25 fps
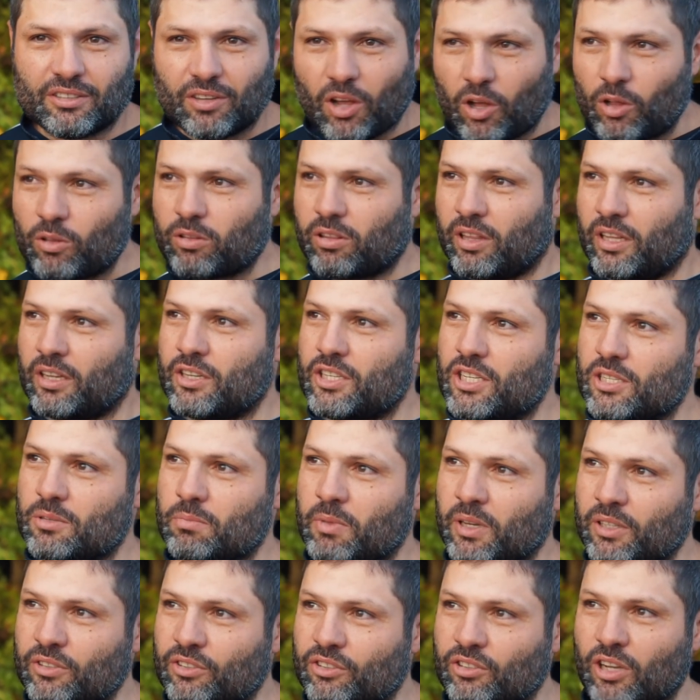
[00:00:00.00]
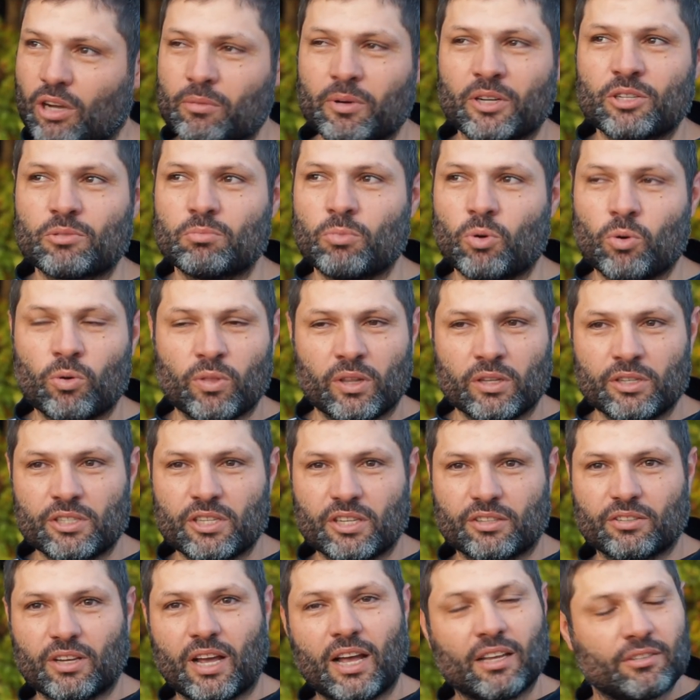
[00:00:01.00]
This whole thing just means so much more than
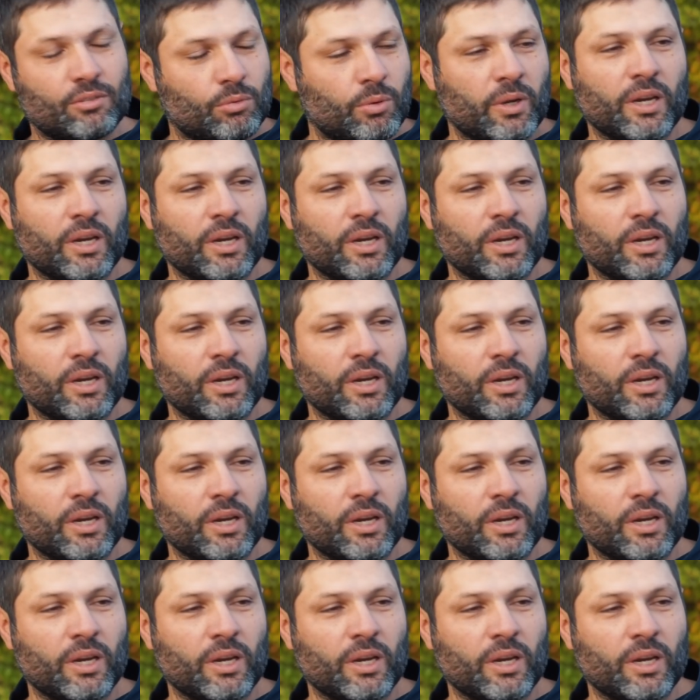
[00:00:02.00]
just us